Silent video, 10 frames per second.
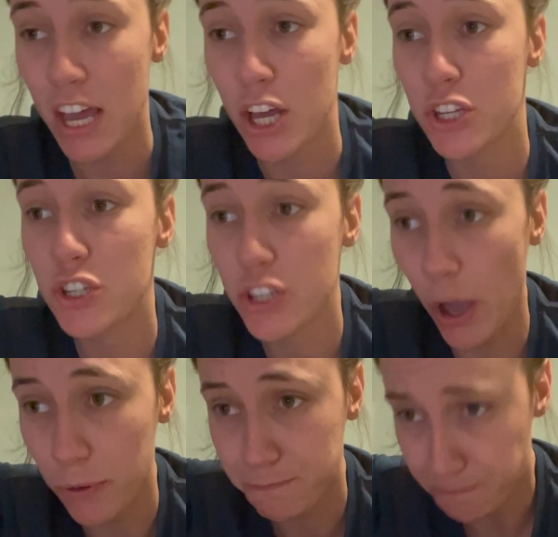
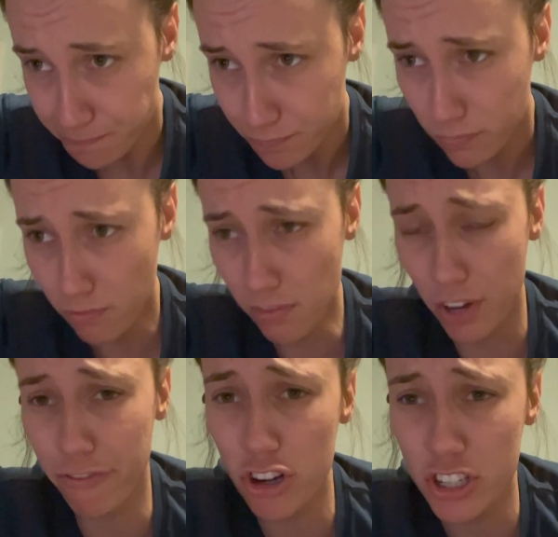So
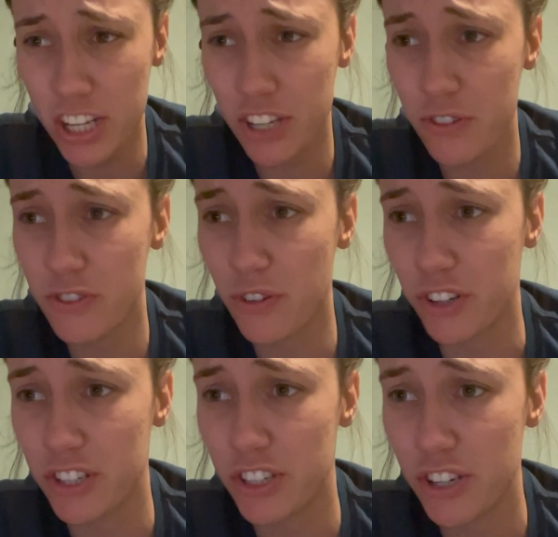first thing you're
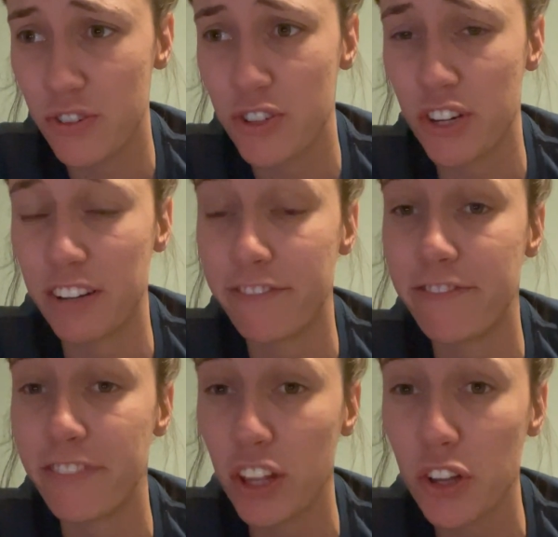going to do is you're going to
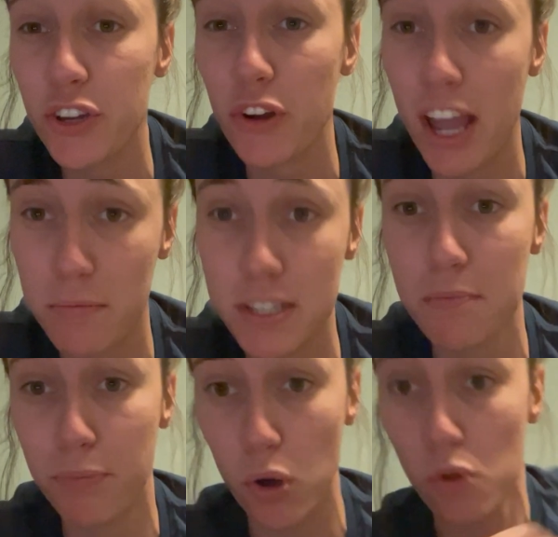fill your empty
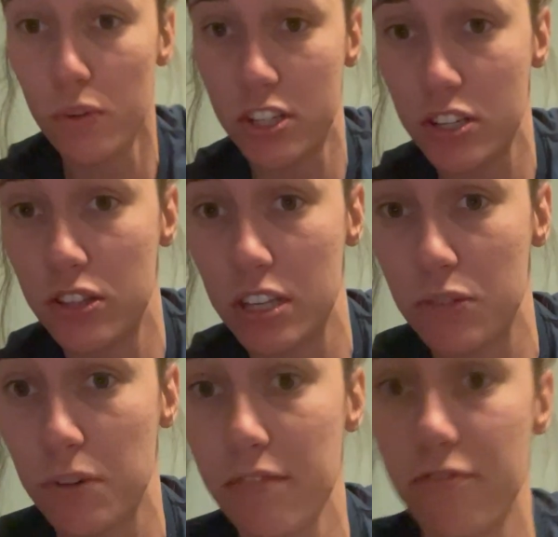bowl, which is this
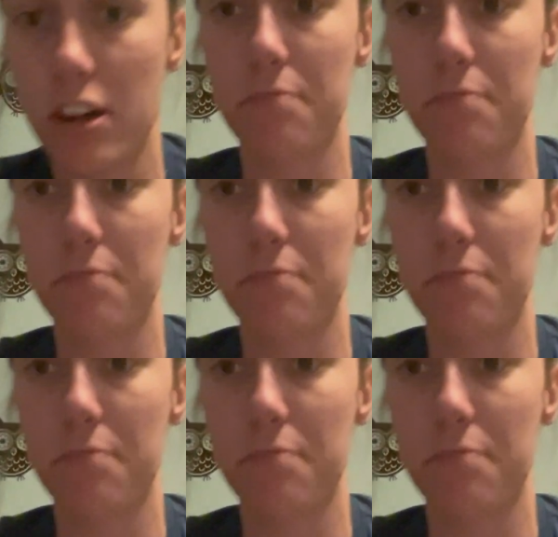one in front of